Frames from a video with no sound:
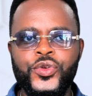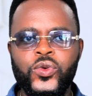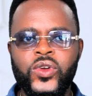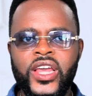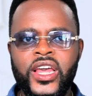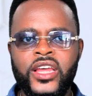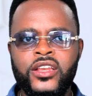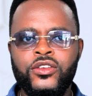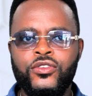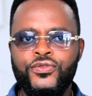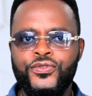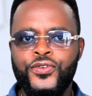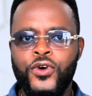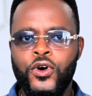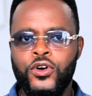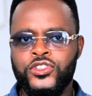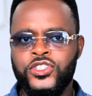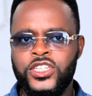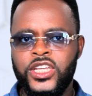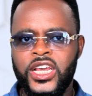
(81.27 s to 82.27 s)
get
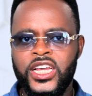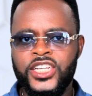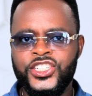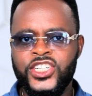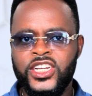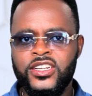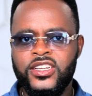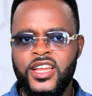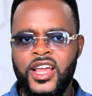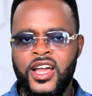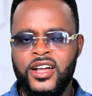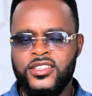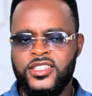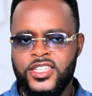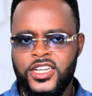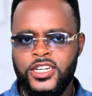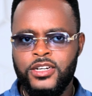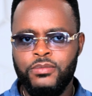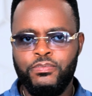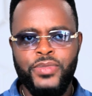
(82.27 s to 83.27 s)
40 agent
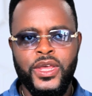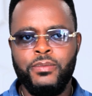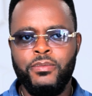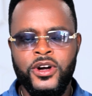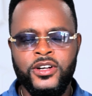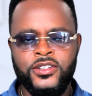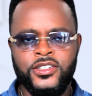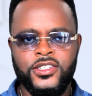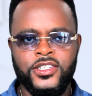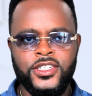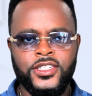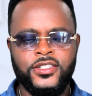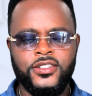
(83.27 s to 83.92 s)
tasks per month.